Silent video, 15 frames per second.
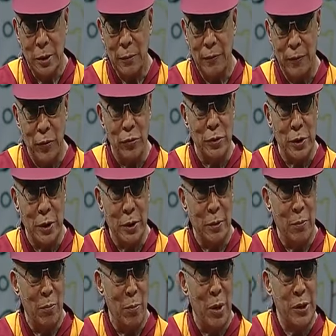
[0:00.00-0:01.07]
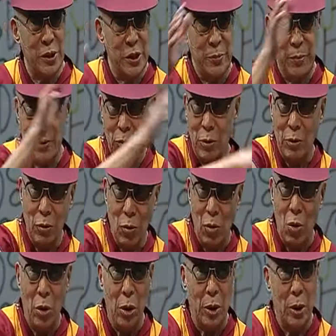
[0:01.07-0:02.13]
future must depend on
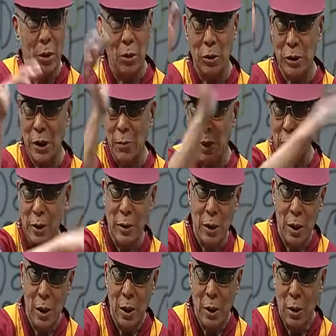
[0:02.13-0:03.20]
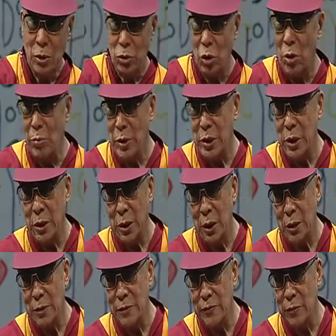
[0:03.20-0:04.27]
oil or some other raw
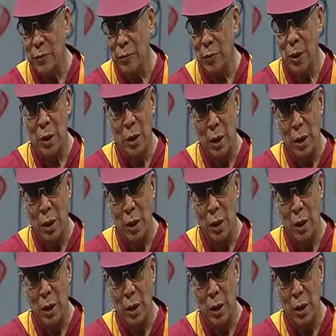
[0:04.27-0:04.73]
materials from